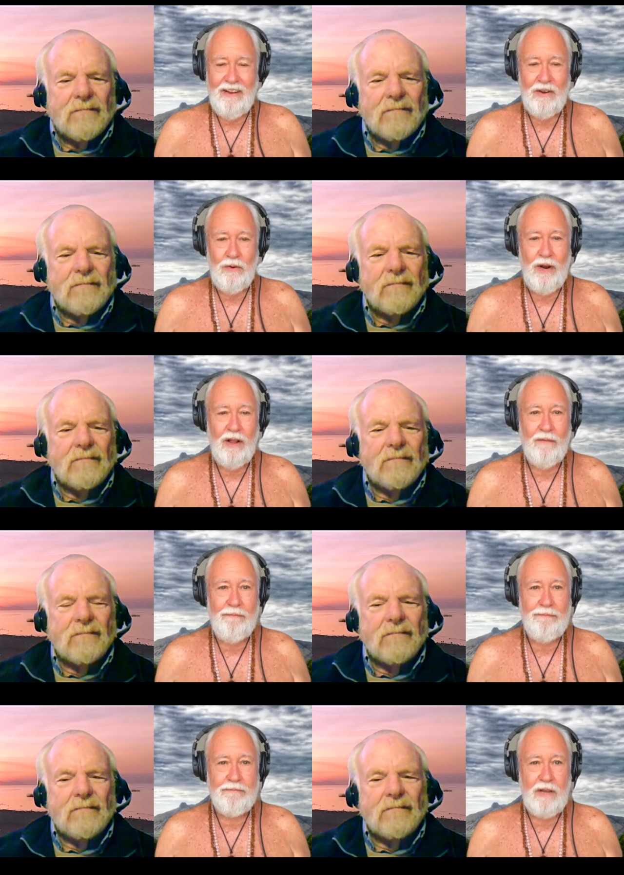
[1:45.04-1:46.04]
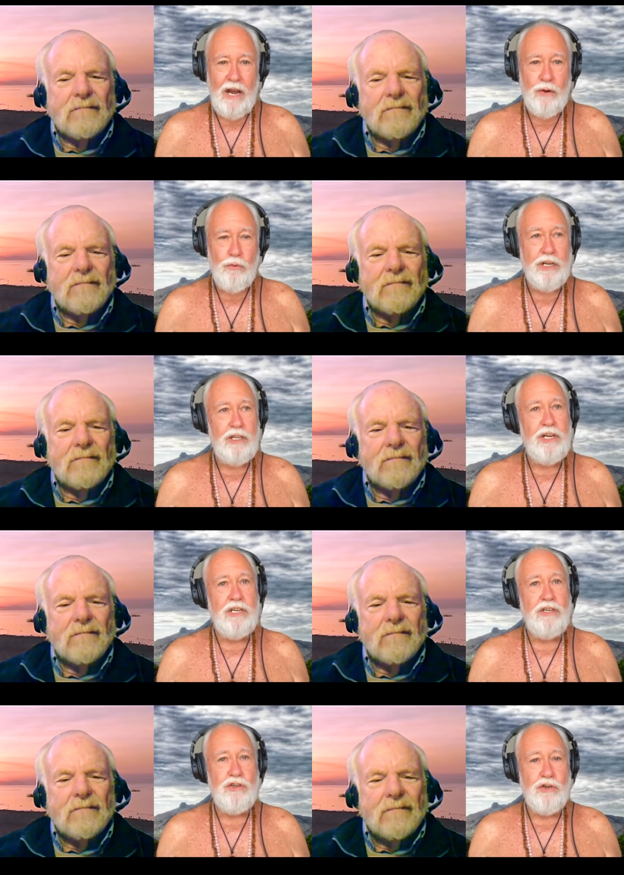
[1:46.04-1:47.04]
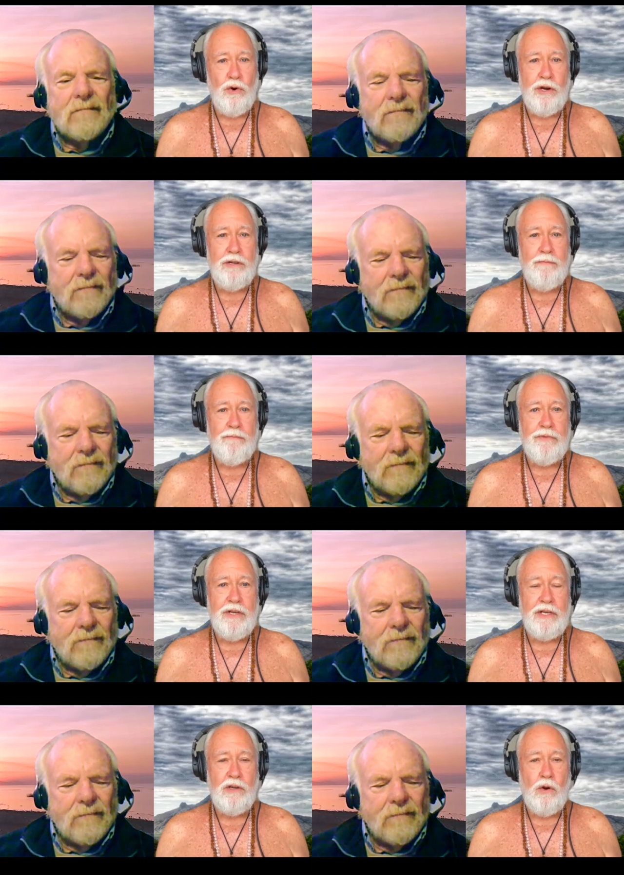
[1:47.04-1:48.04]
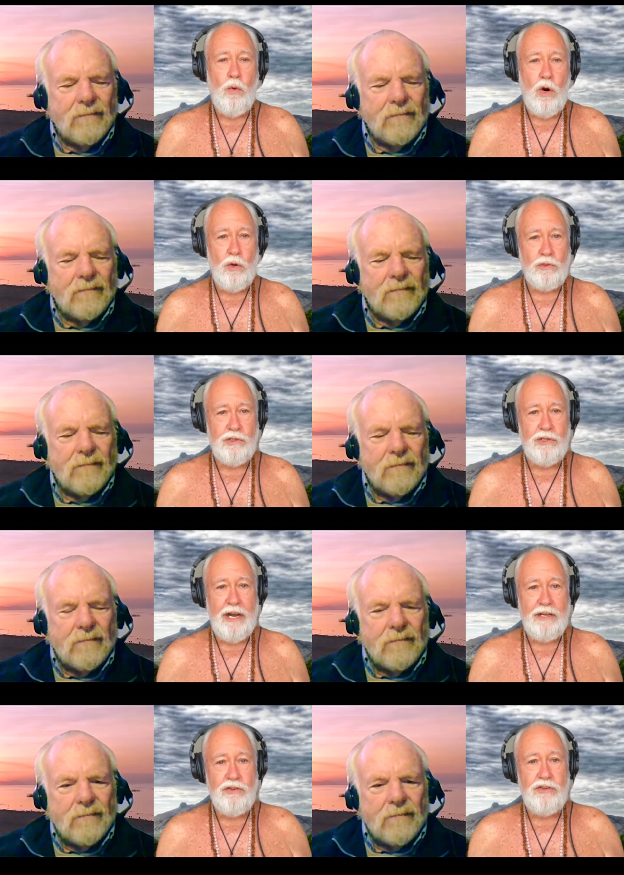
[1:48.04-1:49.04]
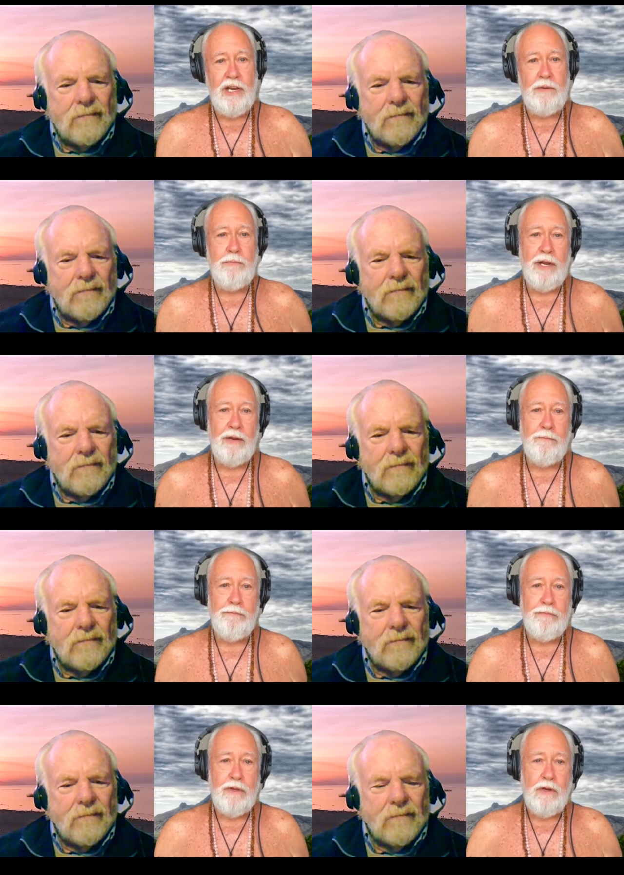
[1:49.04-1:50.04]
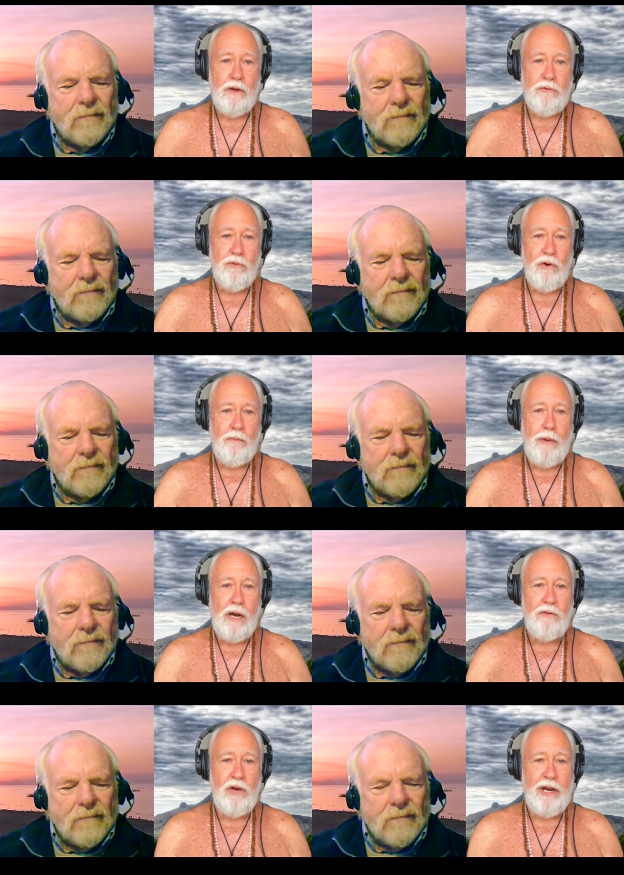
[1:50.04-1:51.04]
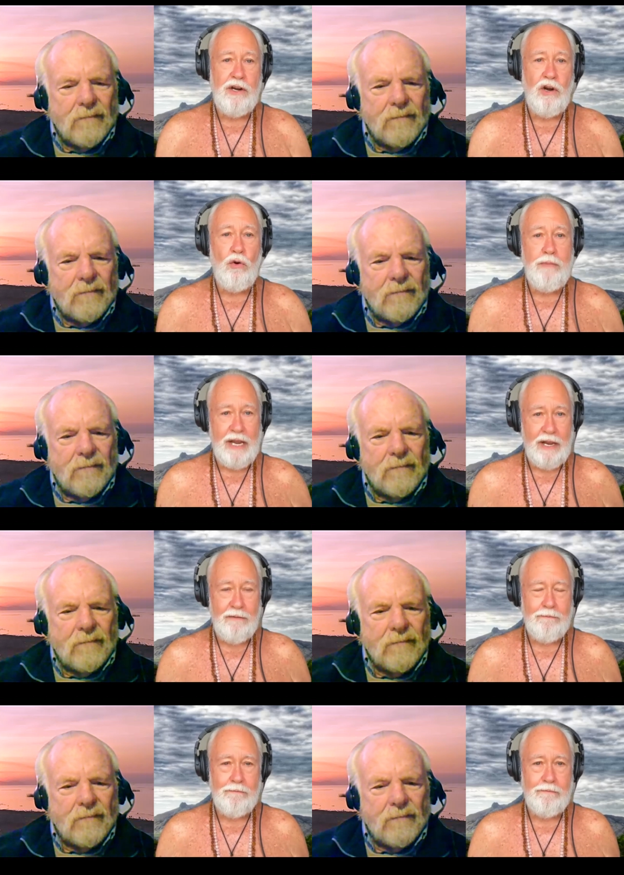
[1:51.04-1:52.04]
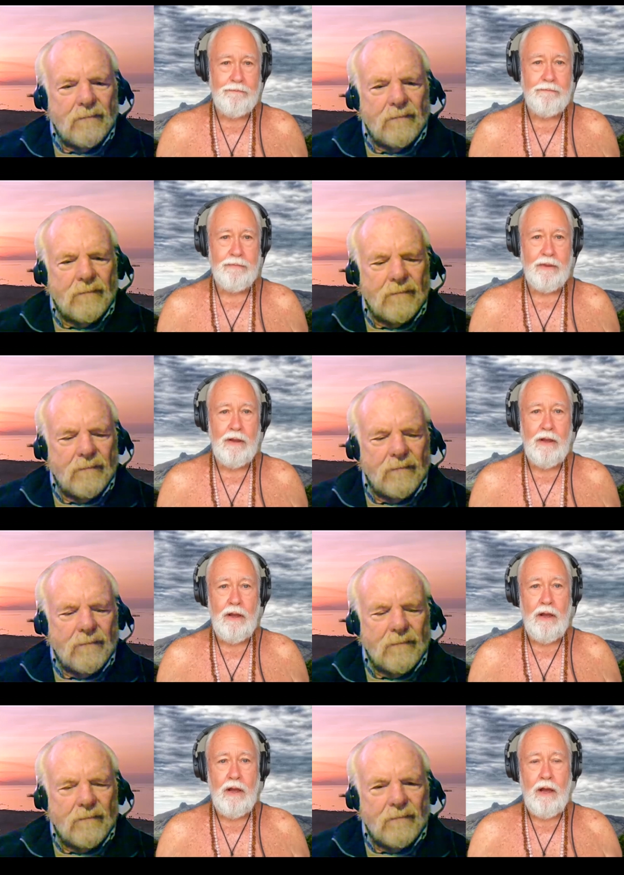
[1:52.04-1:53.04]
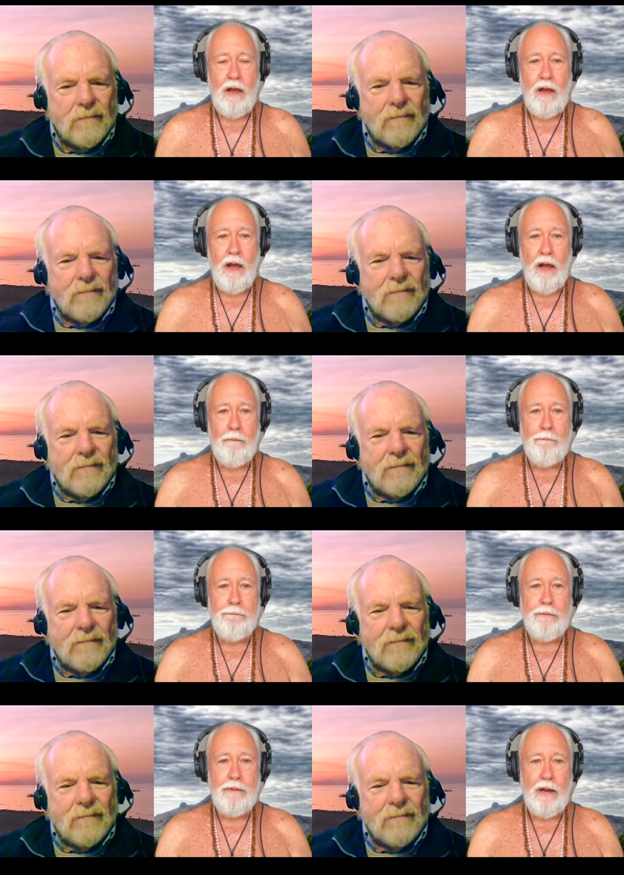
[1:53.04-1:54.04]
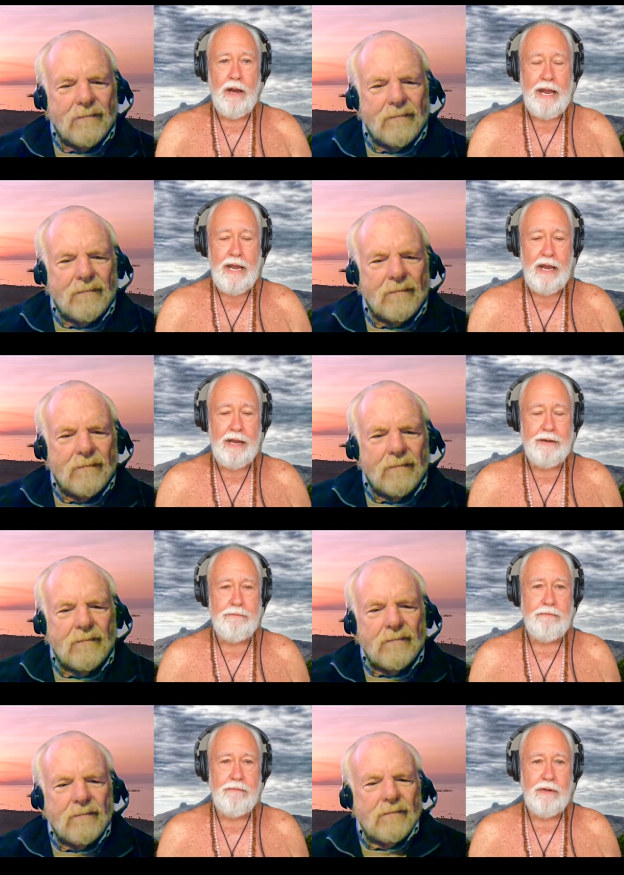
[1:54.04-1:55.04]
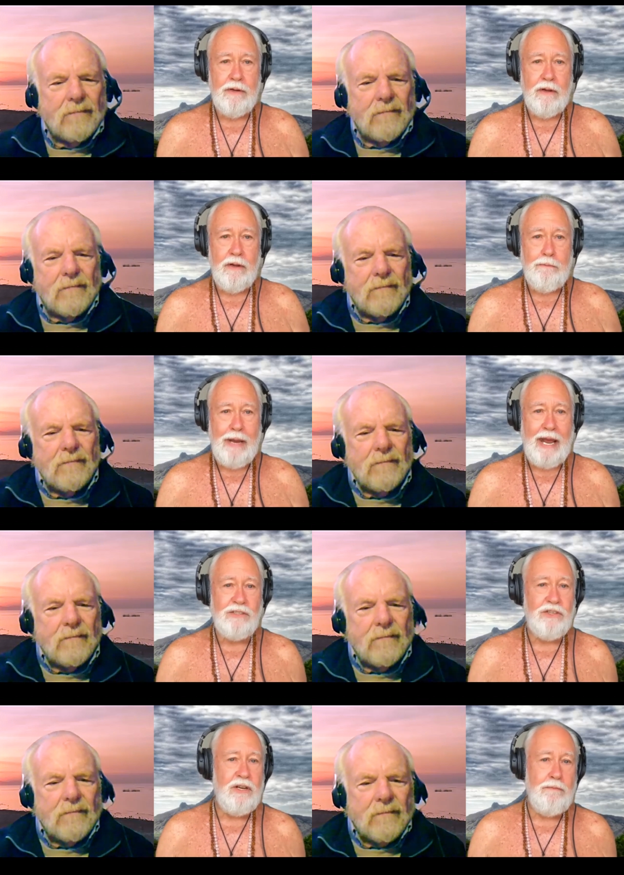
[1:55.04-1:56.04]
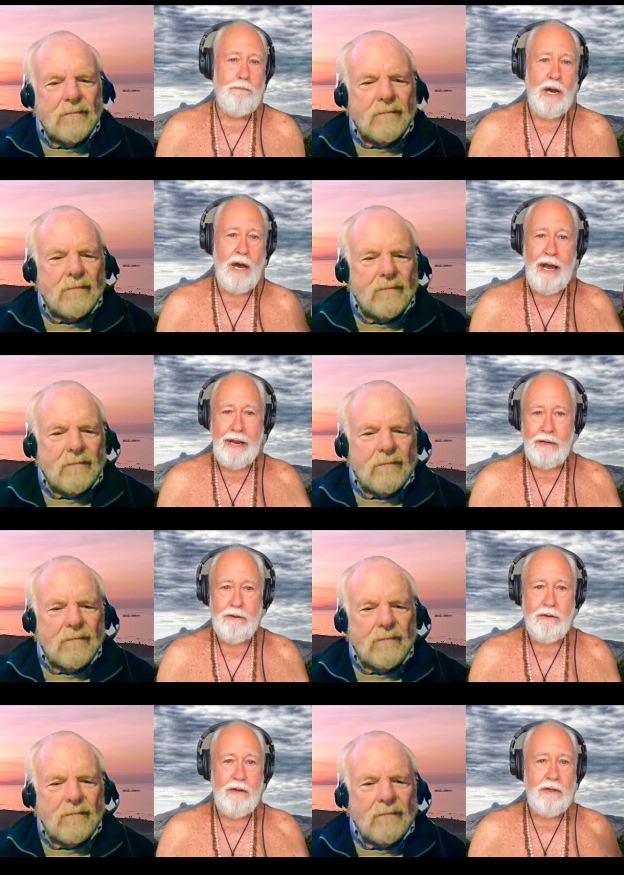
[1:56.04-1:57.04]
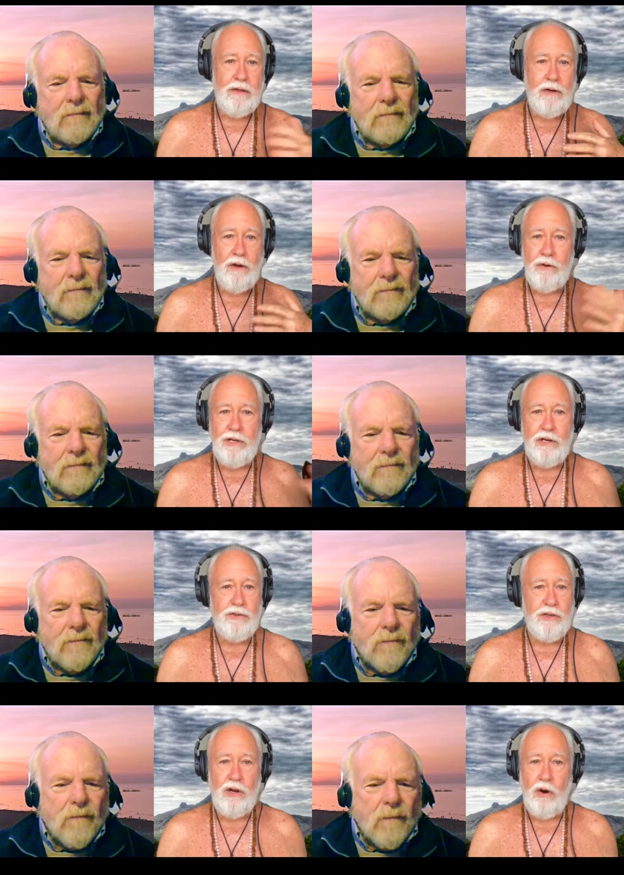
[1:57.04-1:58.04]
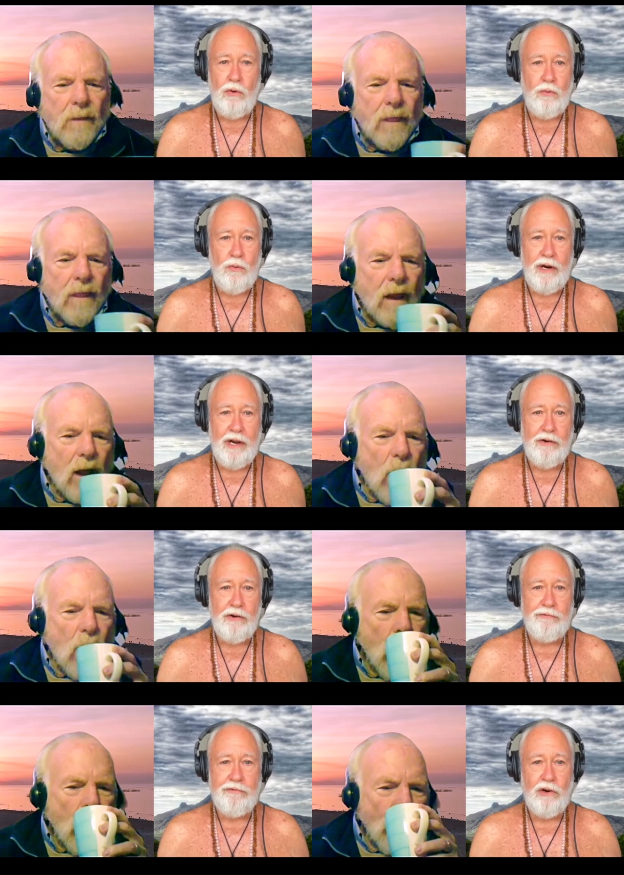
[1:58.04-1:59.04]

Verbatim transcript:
Speaker 1: Well, I really enjoyed the quotes that you sent me from Bhagavan Nome. Um, I had passed him by, you know, years ago when I heard